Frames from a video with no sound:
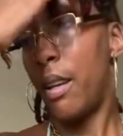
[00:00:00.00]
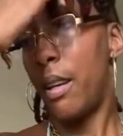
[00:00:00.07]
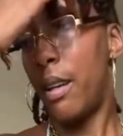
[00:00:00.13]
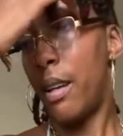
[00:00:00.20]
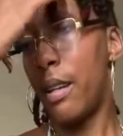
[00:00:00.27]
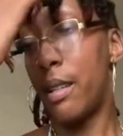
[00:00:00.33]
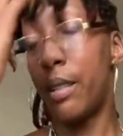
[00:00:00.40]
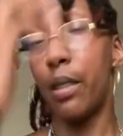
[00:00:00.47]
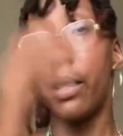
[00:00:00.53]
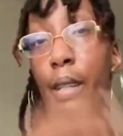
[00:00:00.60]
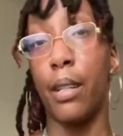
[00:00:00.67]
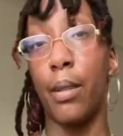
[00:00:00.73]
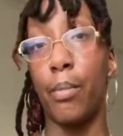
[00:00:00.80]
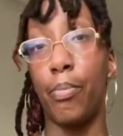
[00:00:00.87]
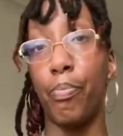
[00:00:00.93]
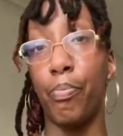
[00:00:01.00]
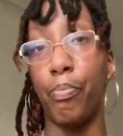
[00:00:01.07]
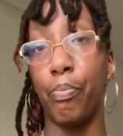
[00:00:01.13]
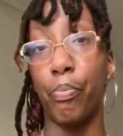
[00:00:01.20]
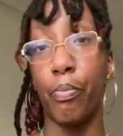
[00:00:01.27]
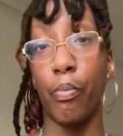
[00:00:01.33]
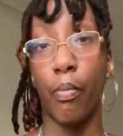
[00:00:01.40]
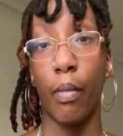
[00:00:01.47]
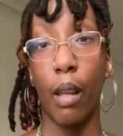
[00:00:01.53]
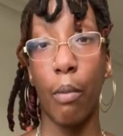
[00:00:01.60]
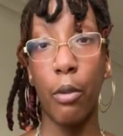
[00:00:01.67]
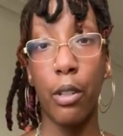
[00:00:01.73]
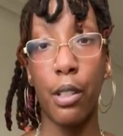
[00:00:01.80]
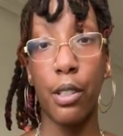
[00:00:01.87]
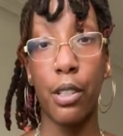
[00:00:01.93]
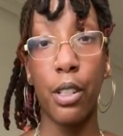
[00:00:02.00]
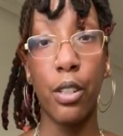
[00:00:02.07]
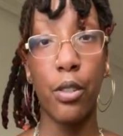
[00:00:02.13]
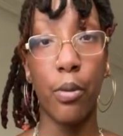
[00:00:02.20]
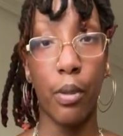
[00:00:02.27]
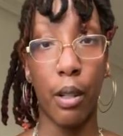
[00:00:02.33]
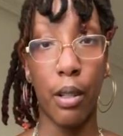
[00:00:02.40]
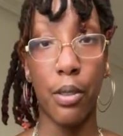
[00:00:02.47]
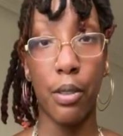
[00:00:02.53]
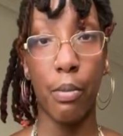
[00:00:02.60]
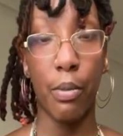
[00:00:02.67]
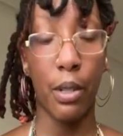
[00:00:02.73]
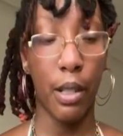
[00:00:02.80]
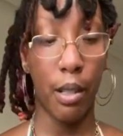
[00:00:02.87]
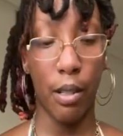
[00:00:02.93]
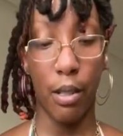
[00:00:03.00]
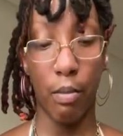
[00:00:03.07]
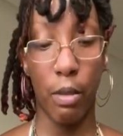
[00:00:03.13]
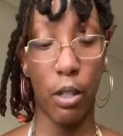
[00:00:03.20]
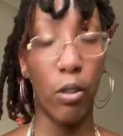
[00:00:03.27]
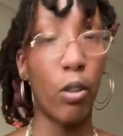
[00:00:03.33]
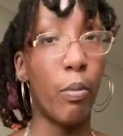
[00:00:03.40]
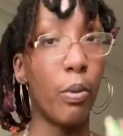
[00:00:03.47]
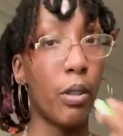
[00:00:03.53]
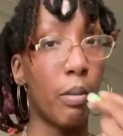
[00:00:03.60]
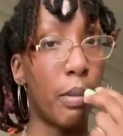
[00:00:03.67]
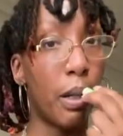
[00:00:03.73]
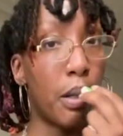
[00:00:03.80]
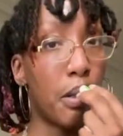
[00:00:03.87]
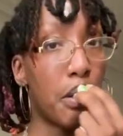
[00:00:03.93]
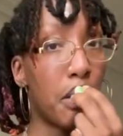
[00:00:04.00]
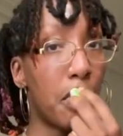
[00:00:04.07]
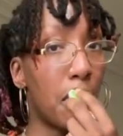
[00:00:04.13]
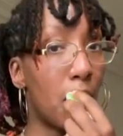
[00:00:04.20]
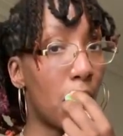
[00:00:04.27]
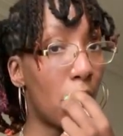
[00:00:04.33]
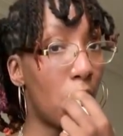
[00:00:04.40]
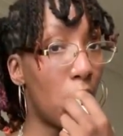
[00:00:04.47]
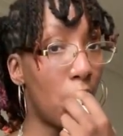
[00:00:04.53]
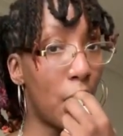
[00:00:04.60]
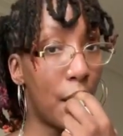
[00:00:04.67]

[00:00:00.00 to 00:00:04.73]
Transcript: And I'm going to teach you guys some things to make you open your mind. Okay.